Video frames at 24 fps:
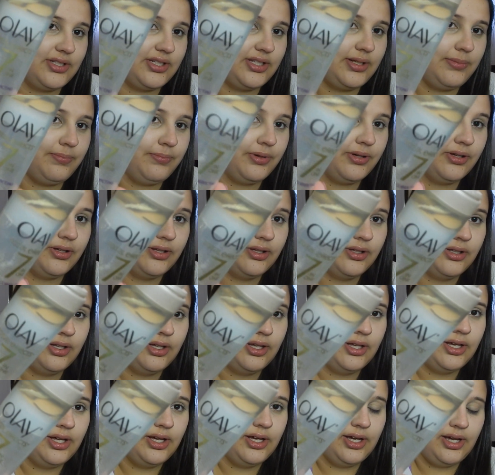deep.
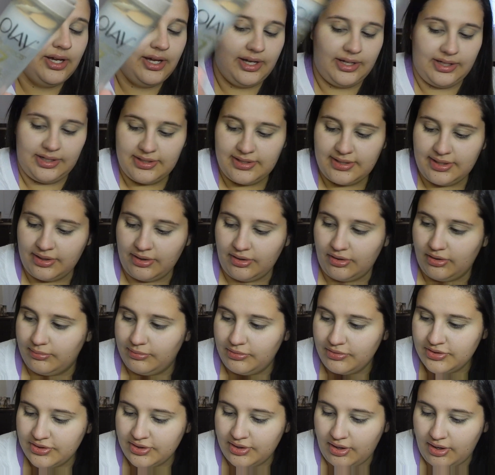And it's like
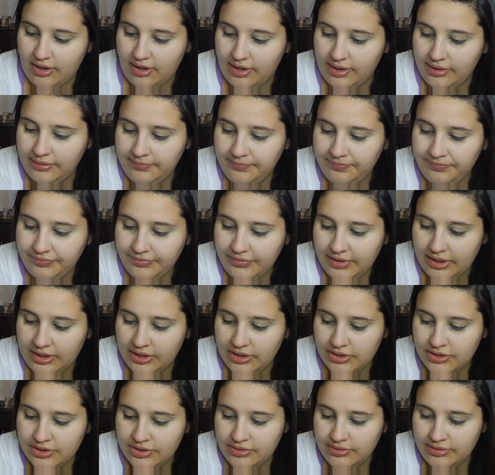almost gone. And I
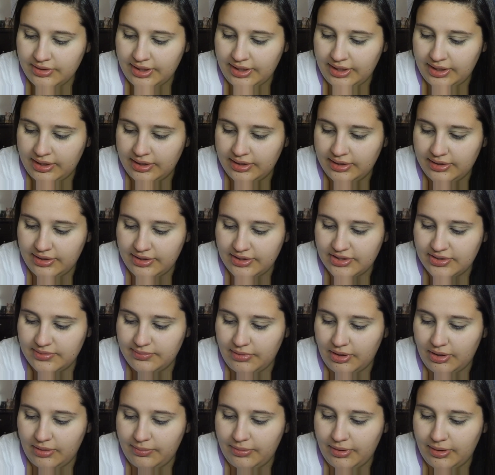just do like a
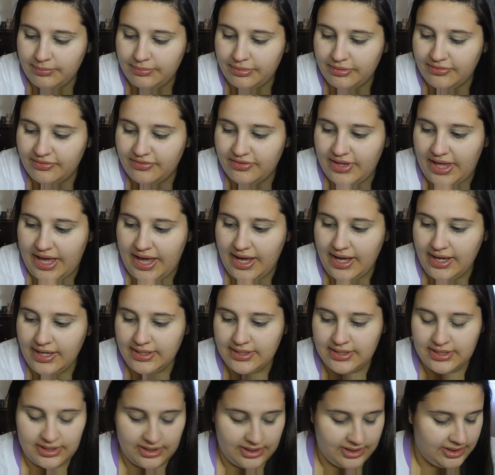small pump of
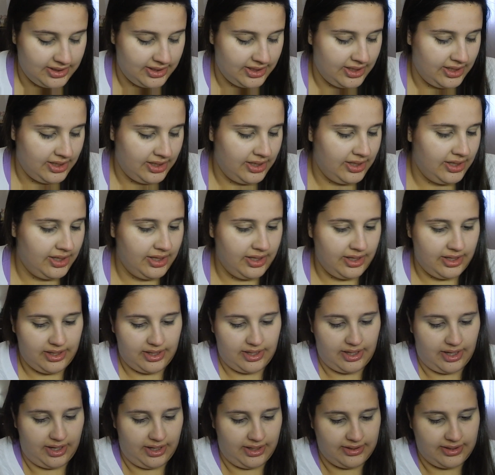that.
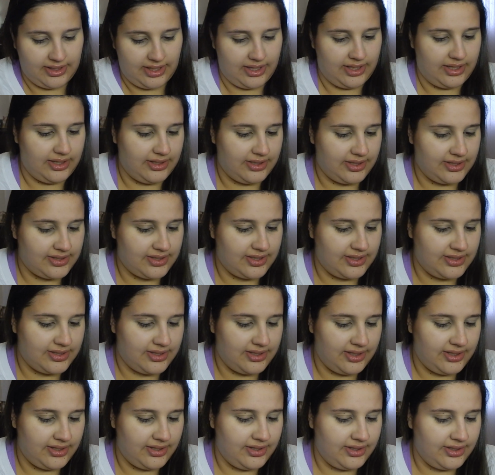And then this is
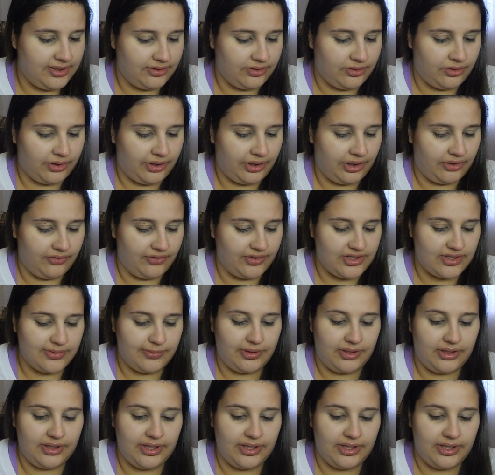the L'Oreal Visible